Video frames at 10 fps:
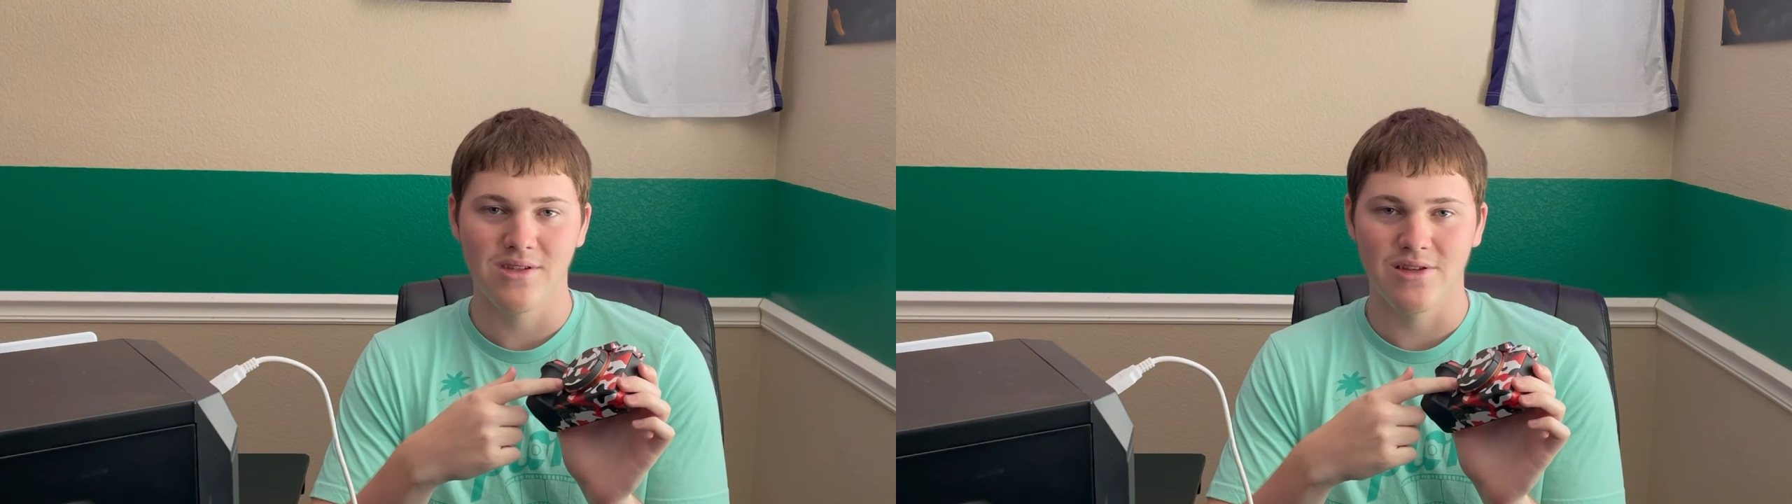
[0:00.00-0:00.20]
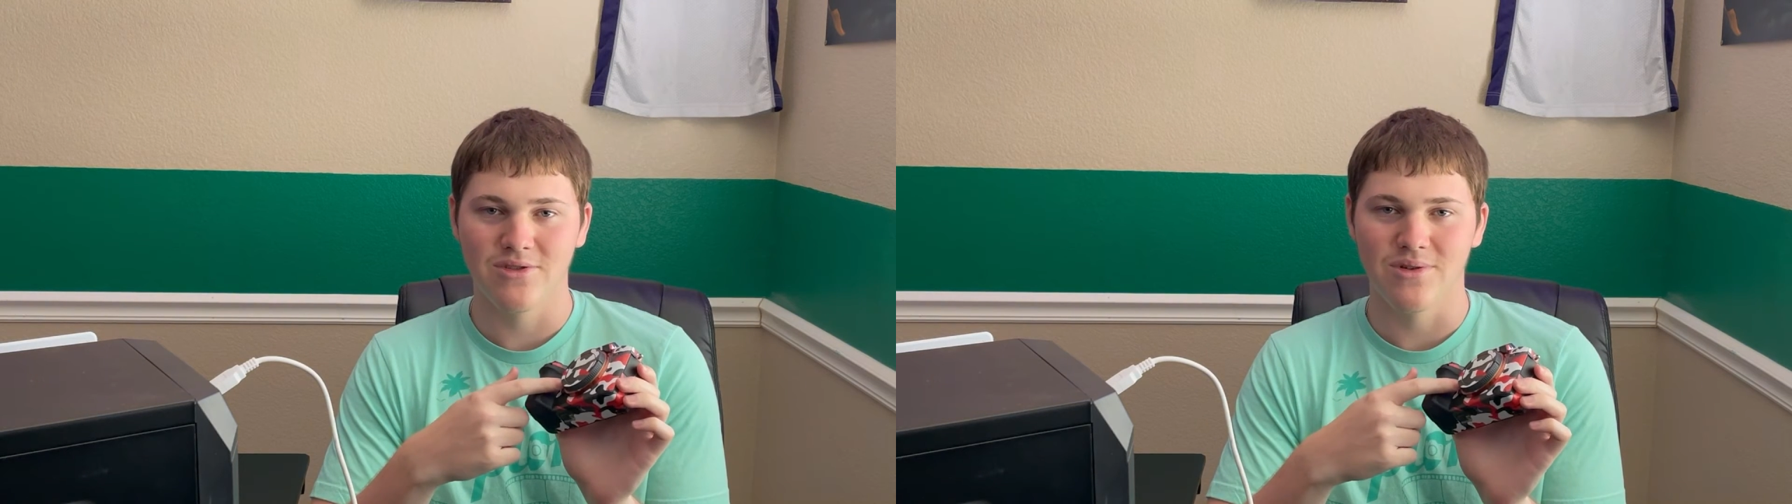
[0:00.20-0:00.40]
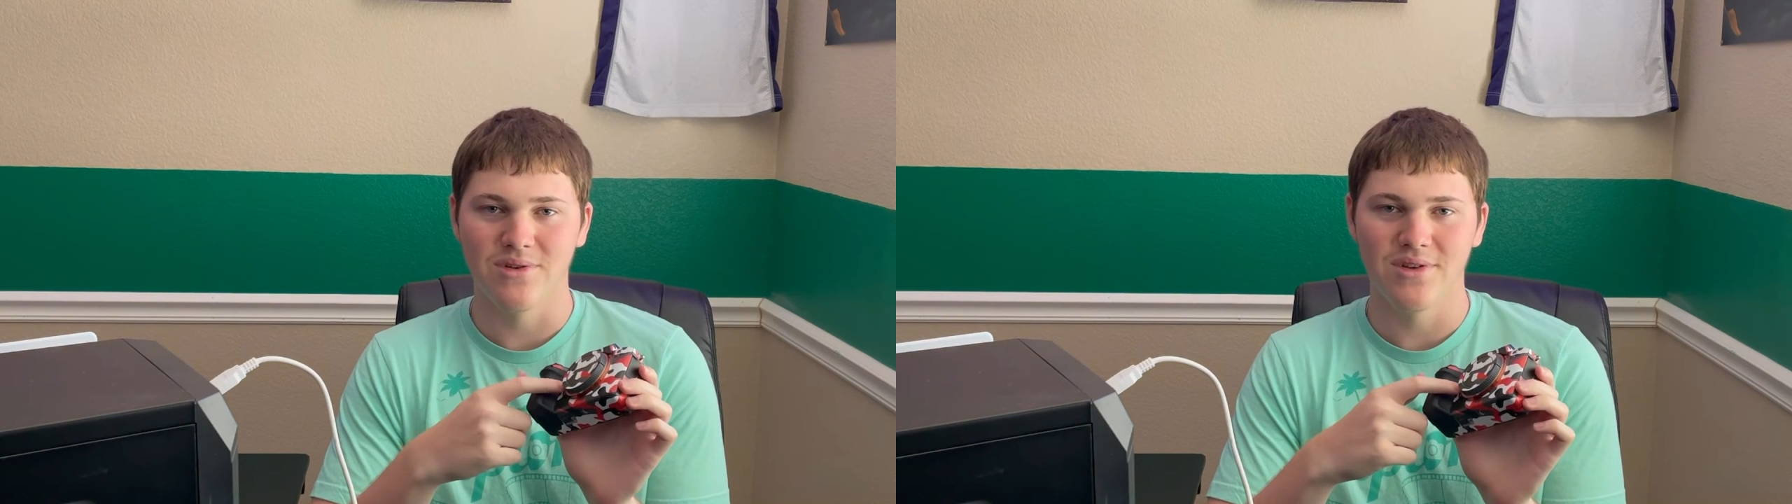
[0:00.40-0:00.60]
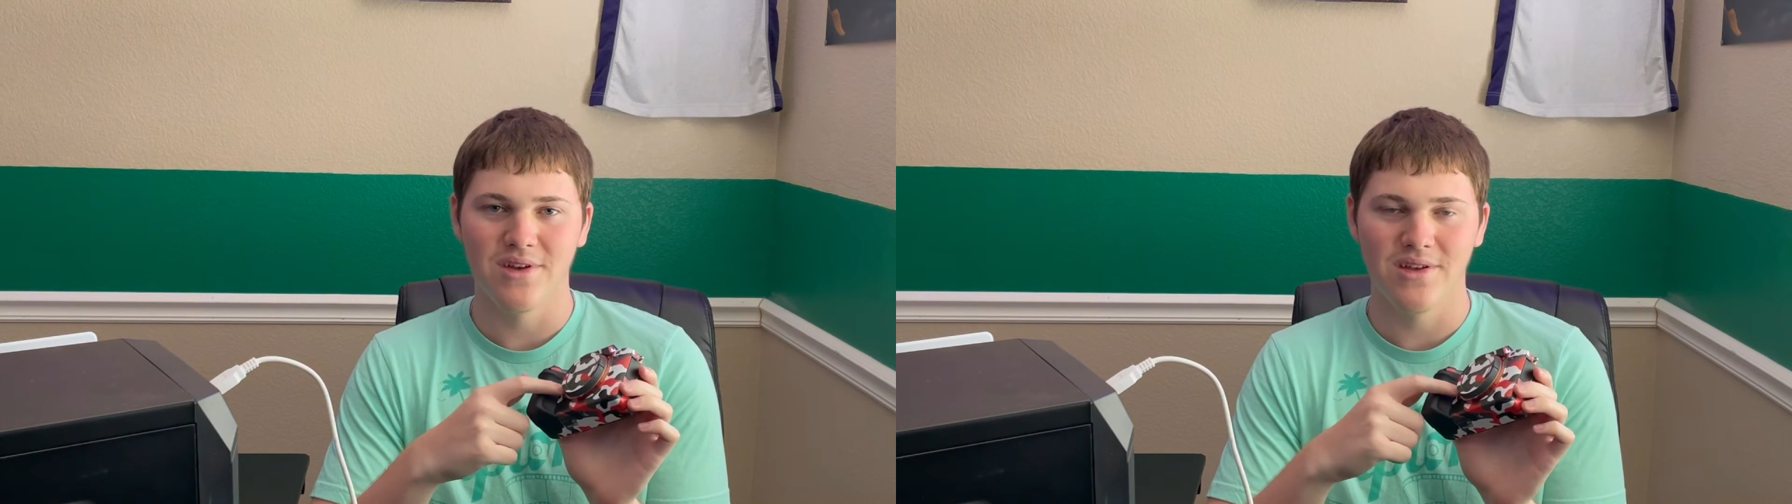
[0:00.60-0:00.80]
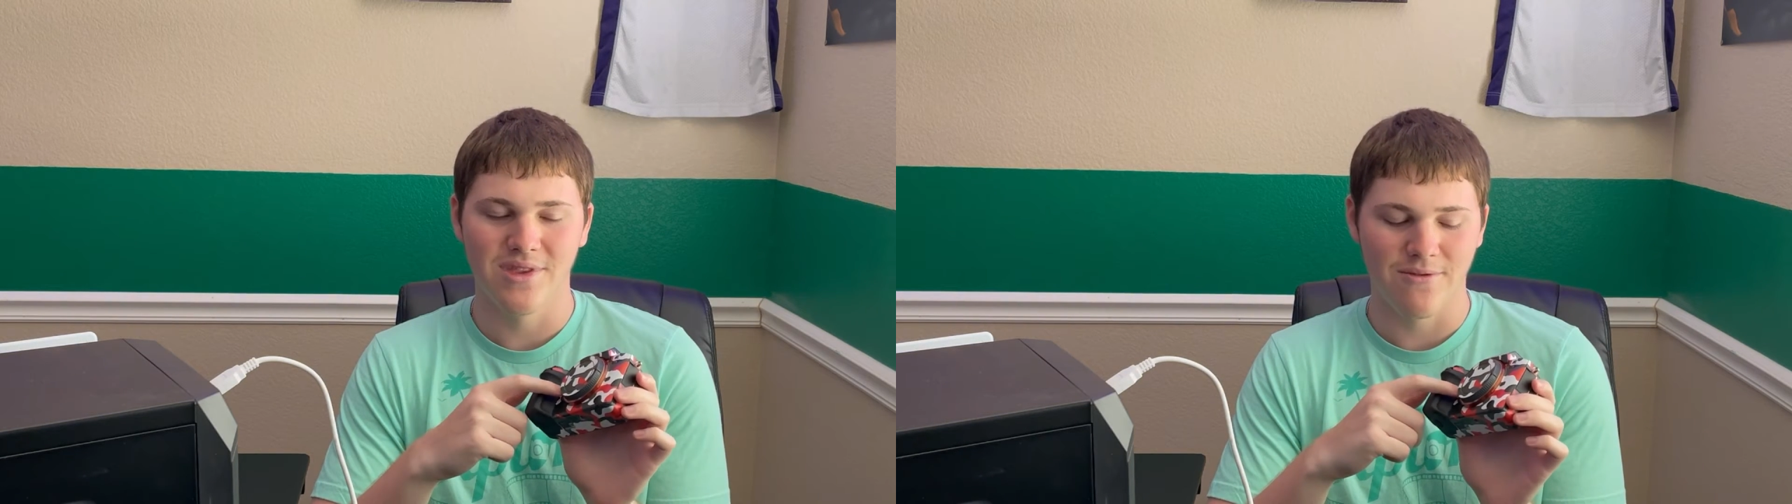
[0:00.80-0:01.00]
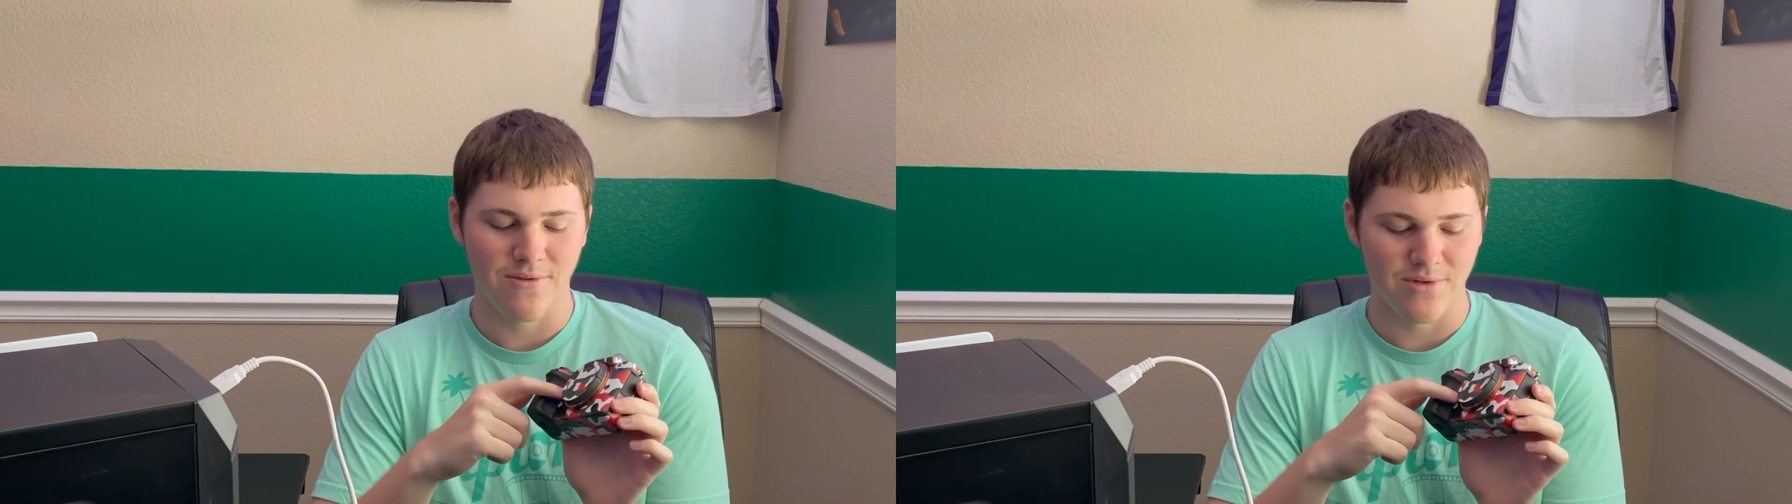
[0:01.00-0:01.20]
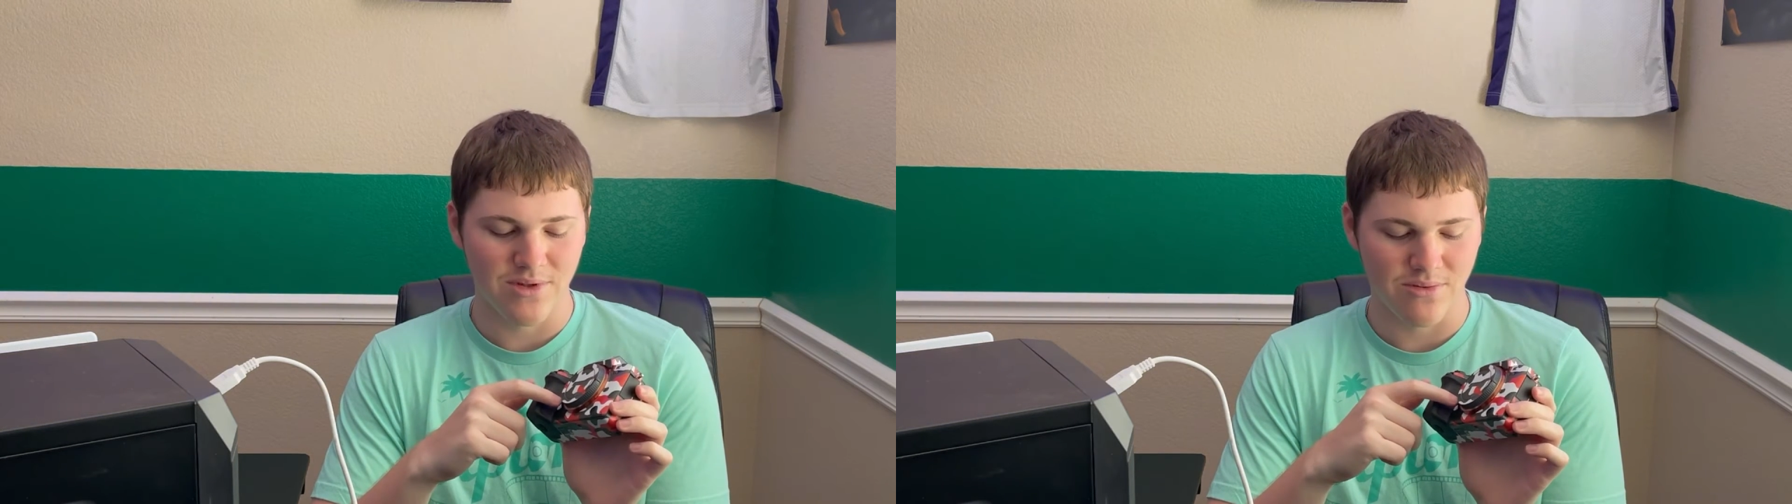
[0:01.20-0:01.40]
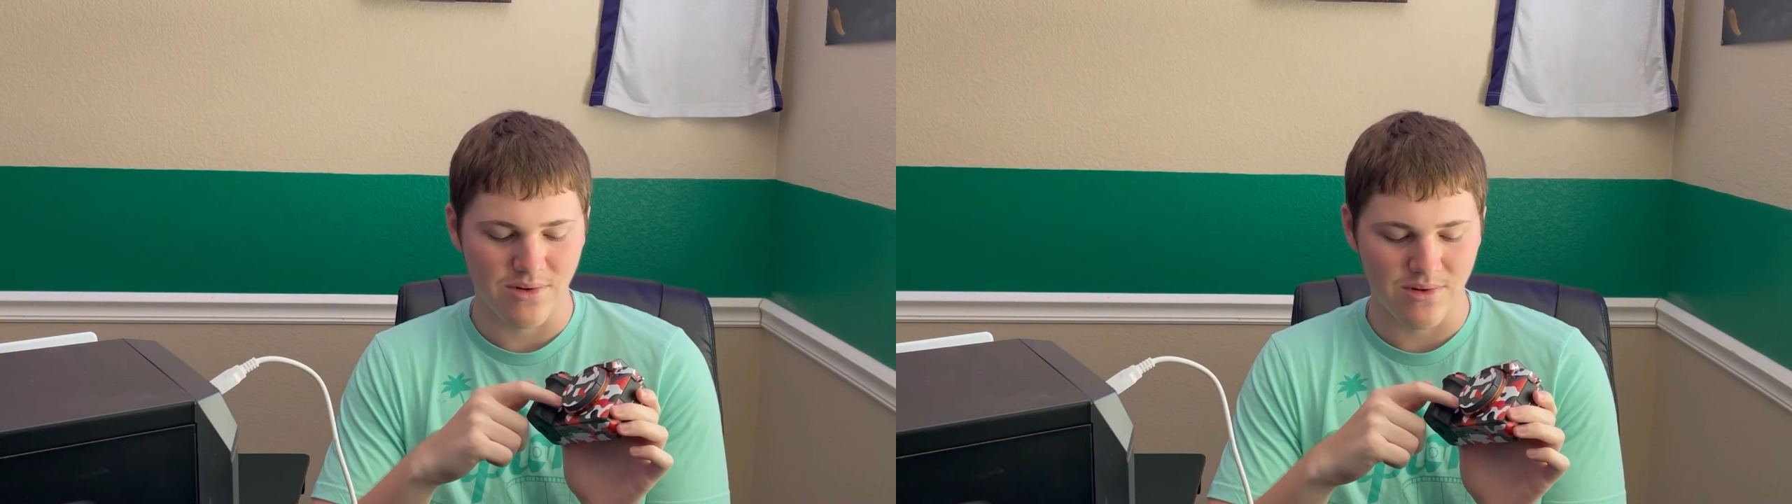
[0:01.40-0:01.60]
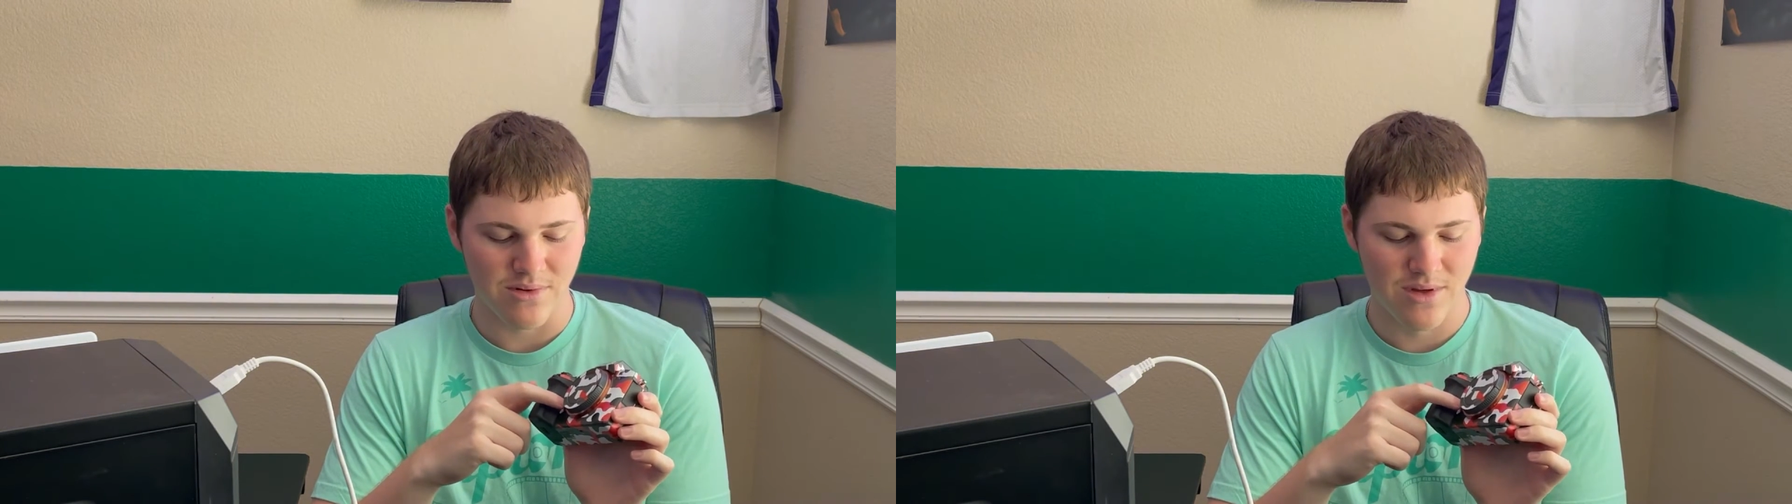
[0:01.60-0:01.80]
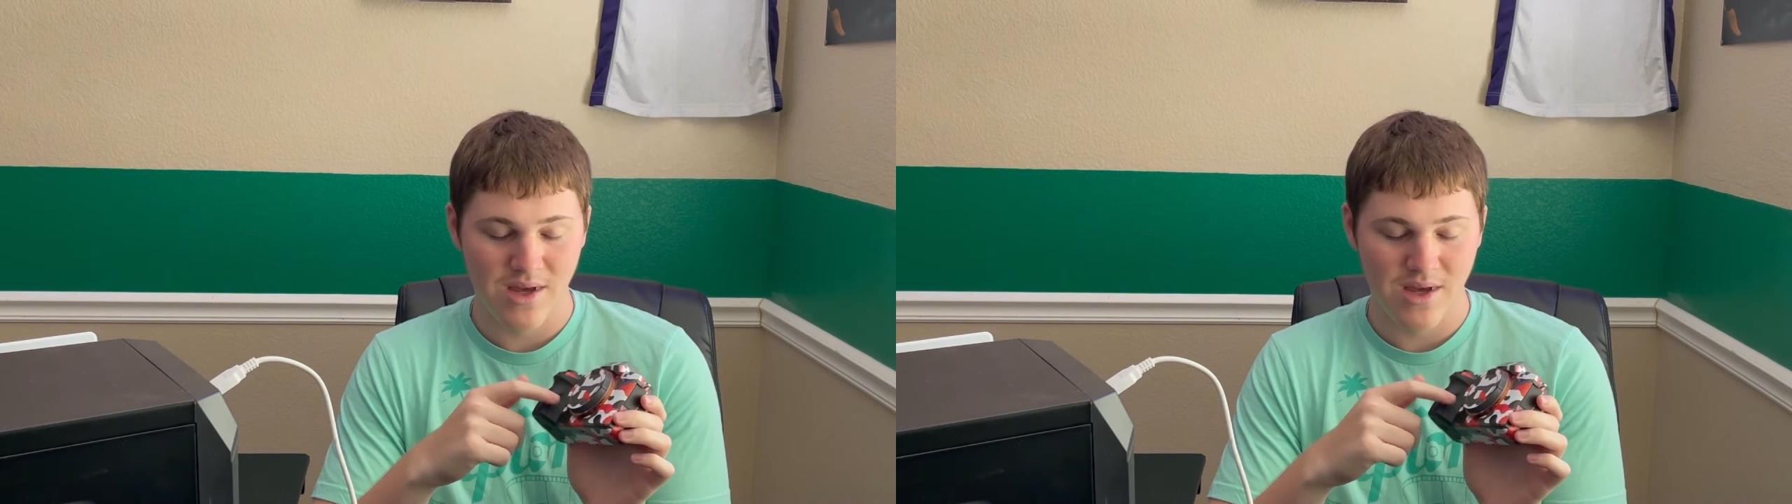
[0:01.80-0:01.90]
I struggled a lot on the first one.